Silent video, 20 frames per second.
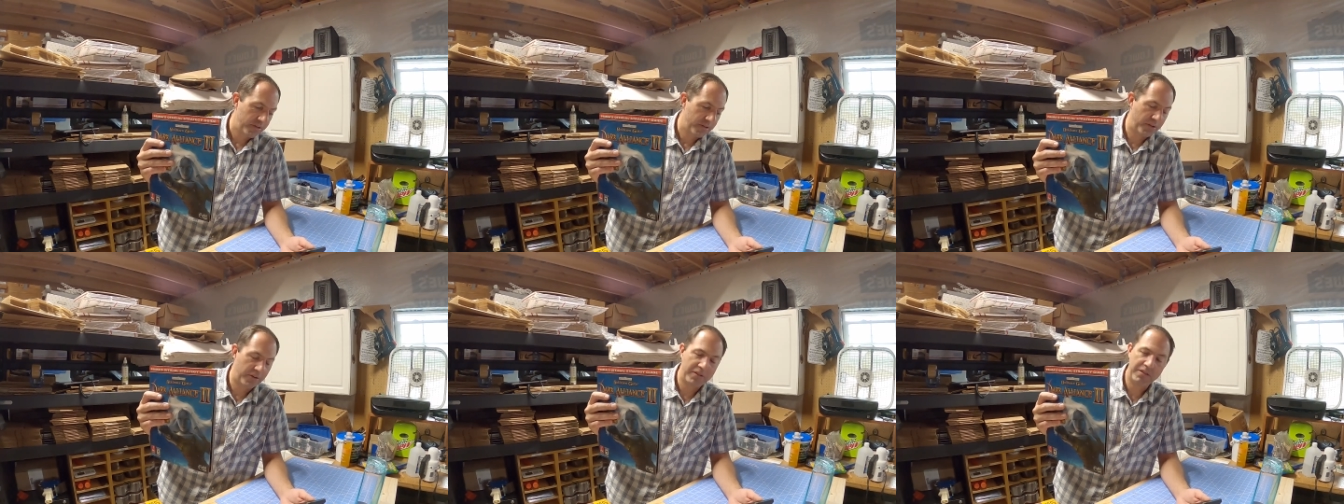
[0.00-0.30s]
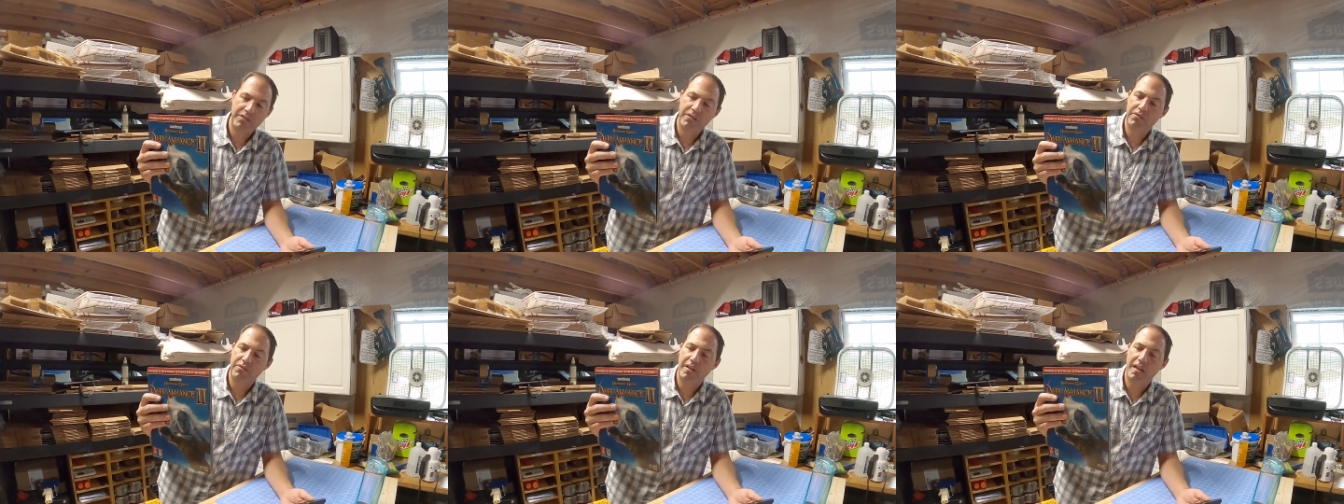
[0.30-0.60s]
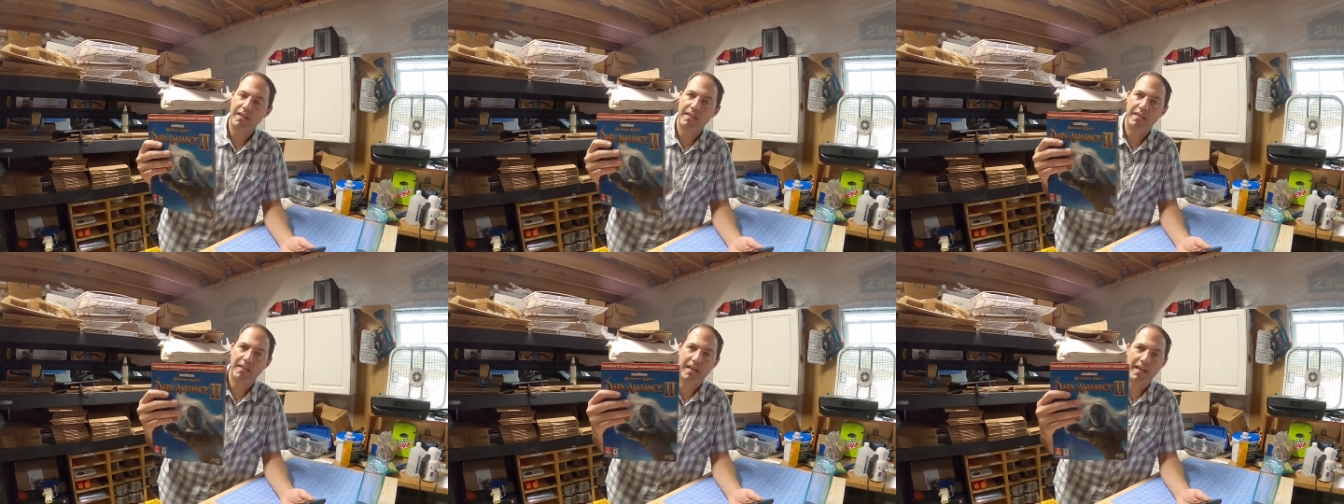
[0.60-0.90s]
thirty-two
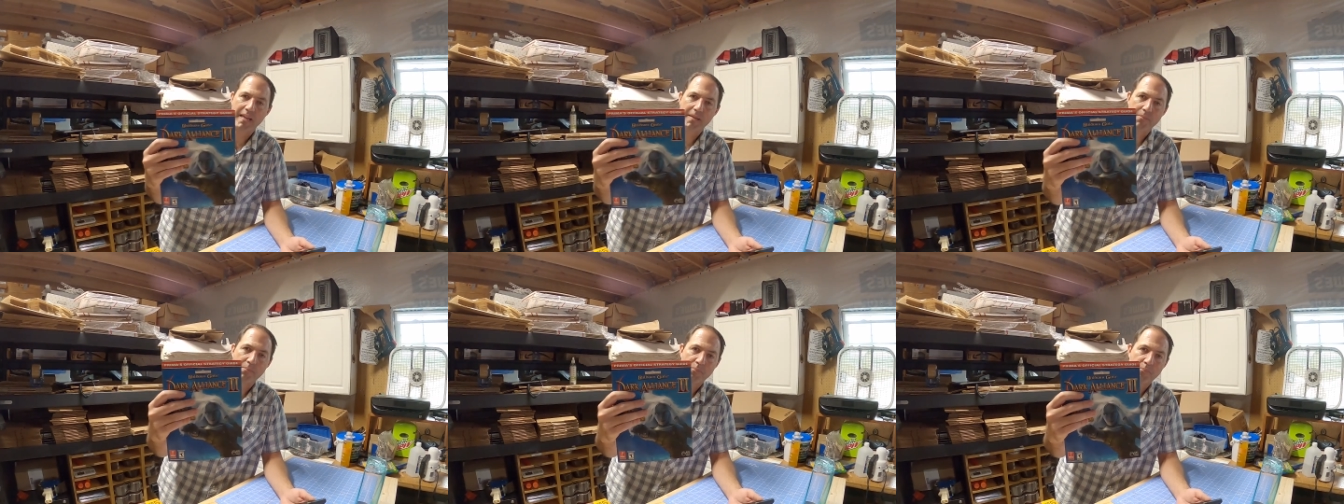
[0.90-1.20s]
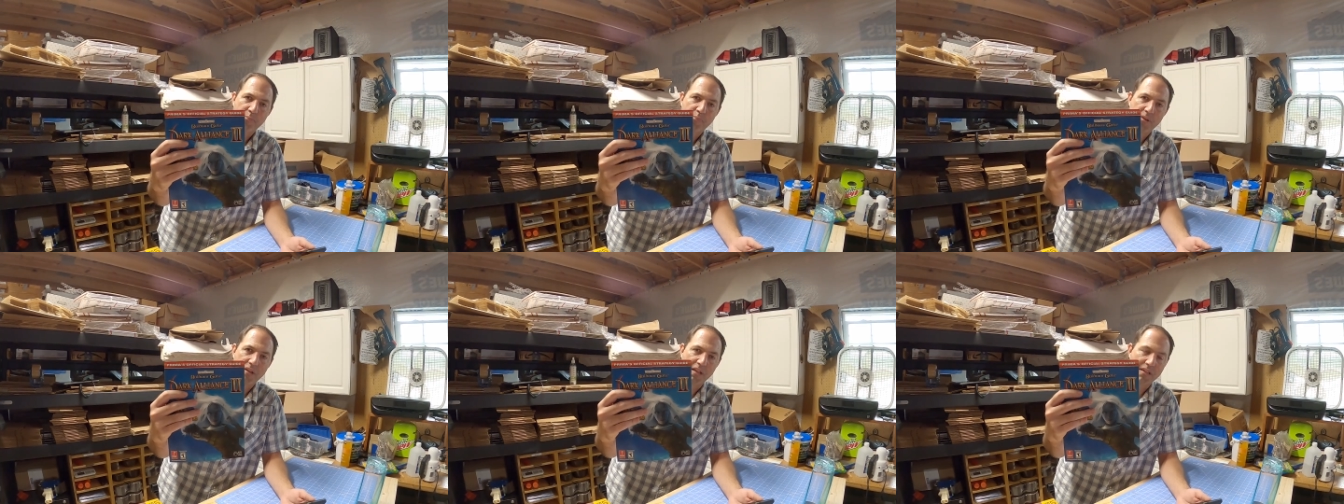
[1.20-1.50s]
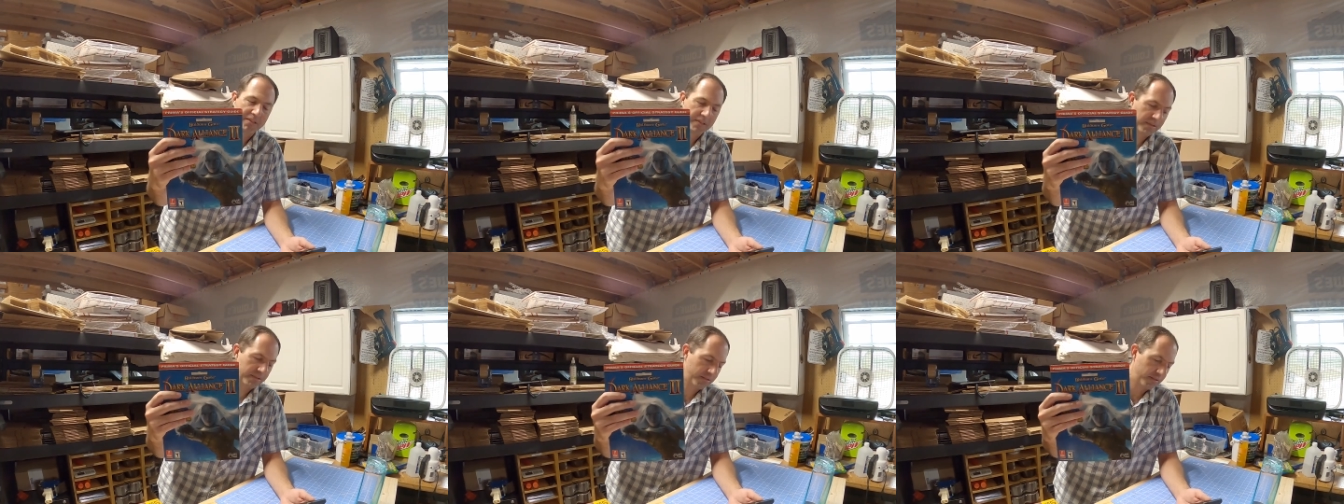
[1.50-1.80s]
ninety-nine
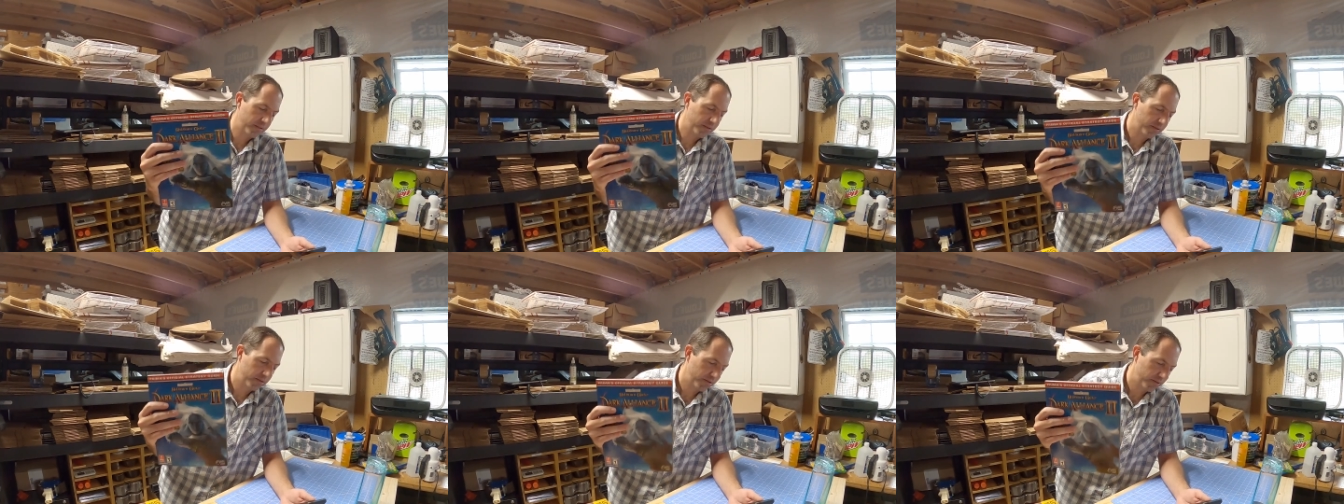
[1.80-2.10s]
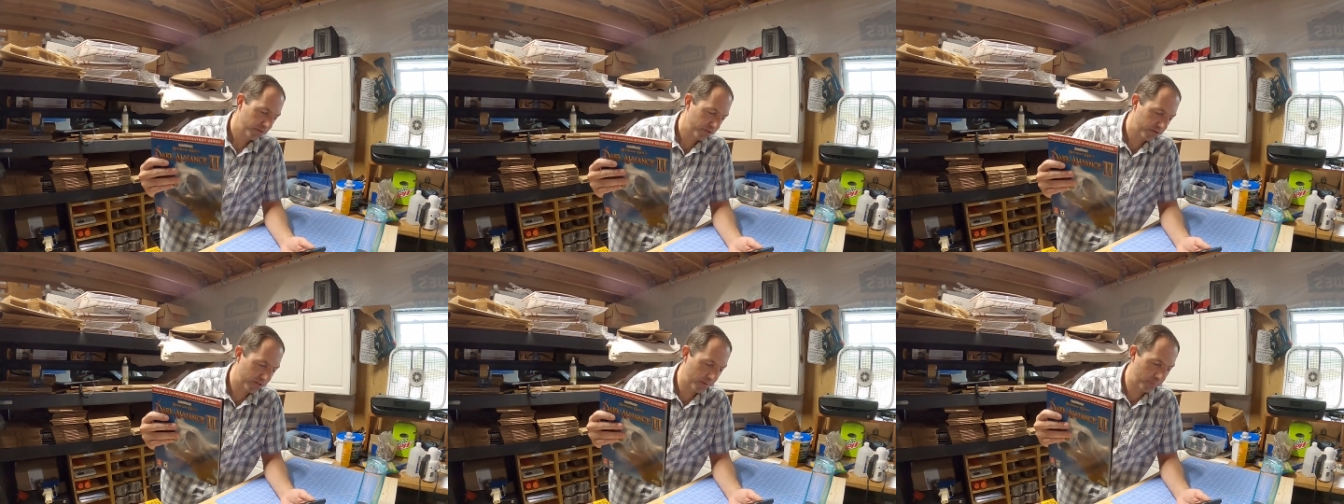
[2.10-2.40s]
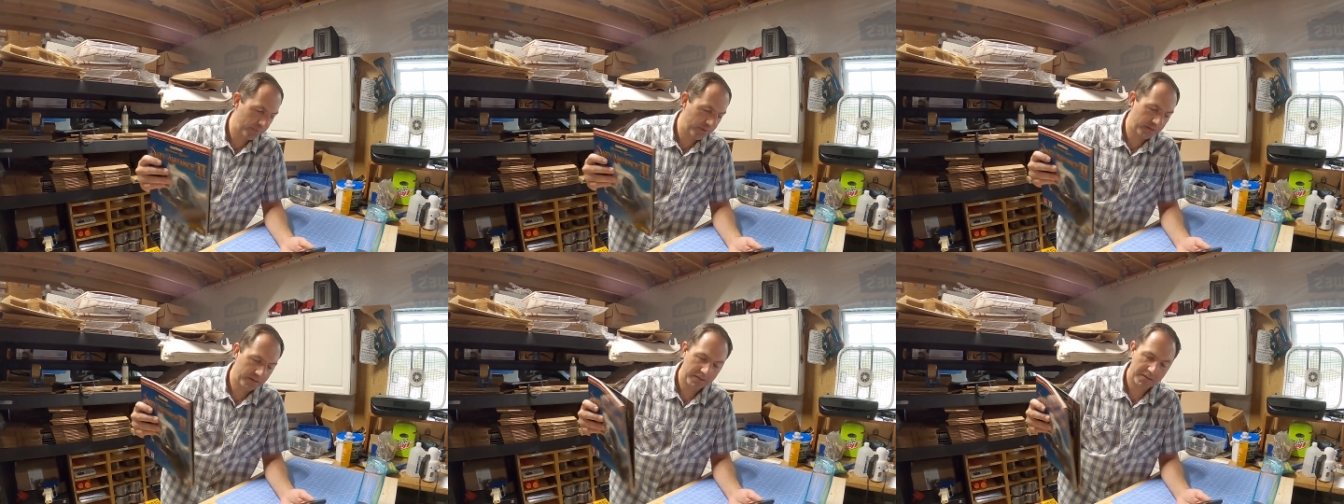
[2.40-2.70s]
plus
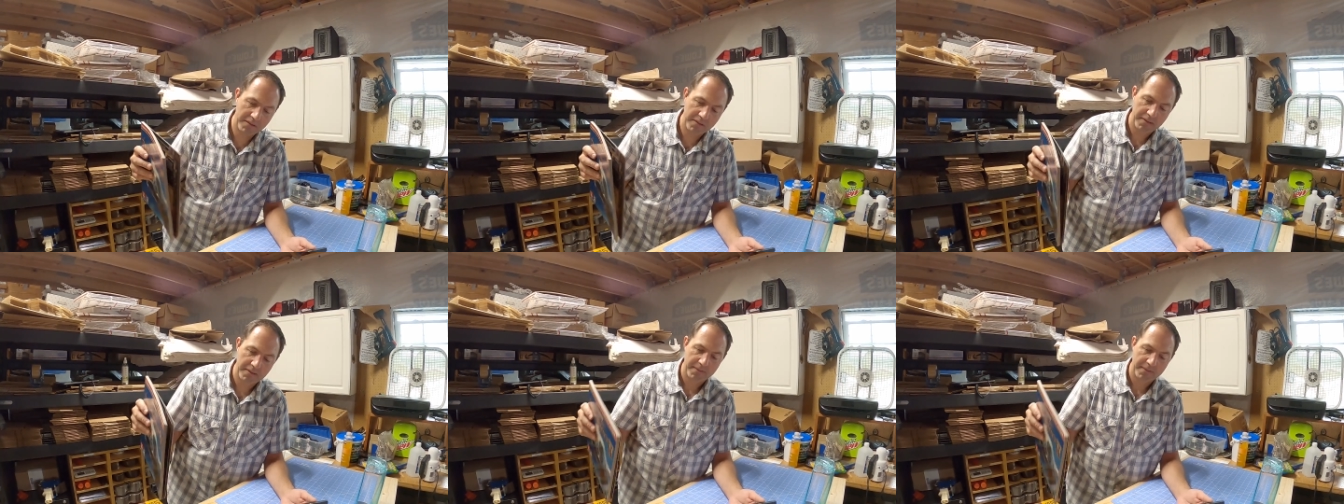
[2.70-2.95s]
shipping,